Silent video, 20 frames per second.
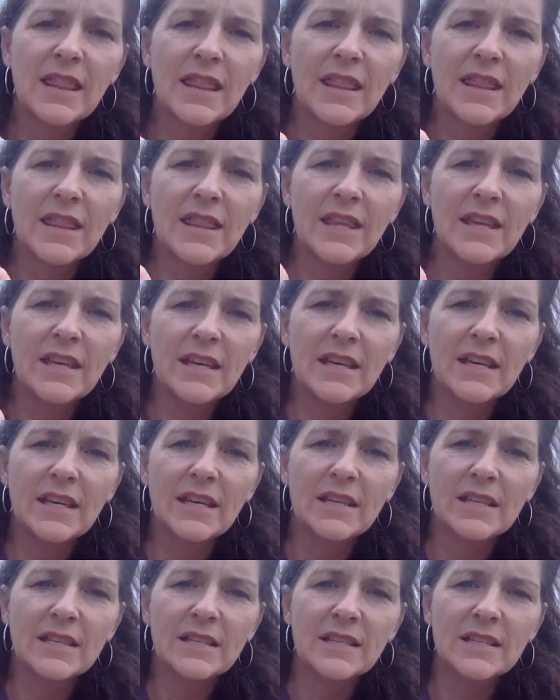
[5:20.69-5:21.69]

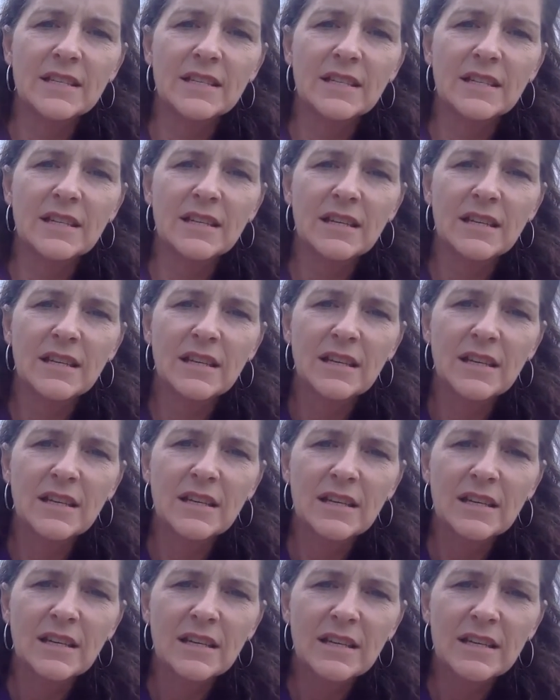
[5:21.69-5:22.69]
This
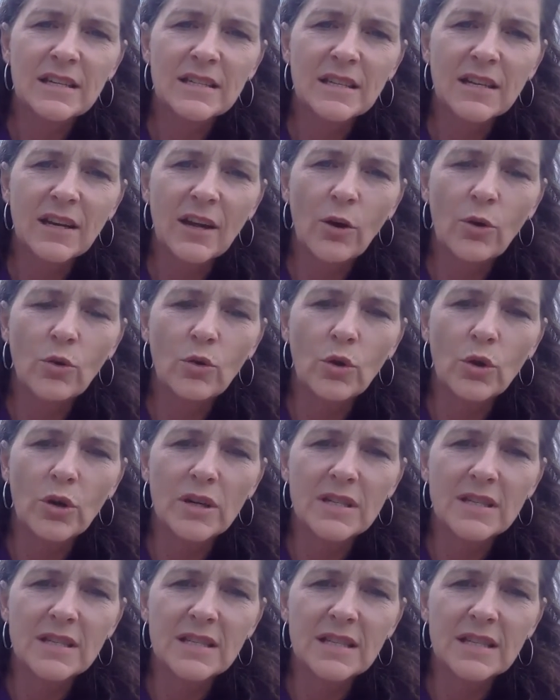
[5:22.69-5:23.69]
is an
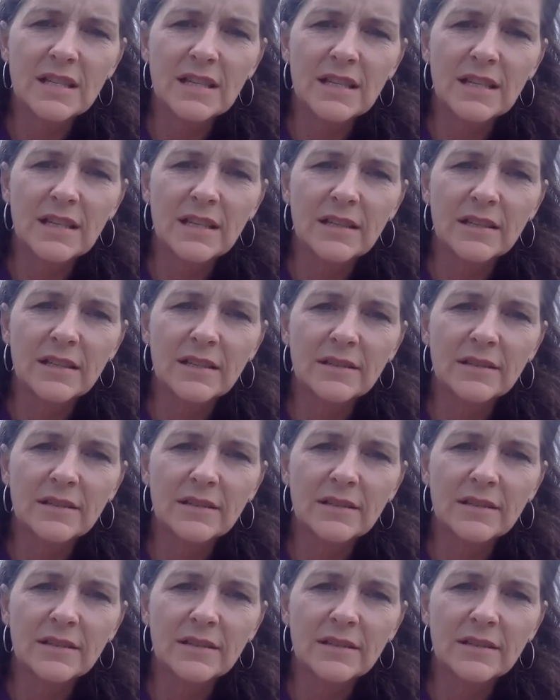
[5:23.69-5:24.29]
okra seed.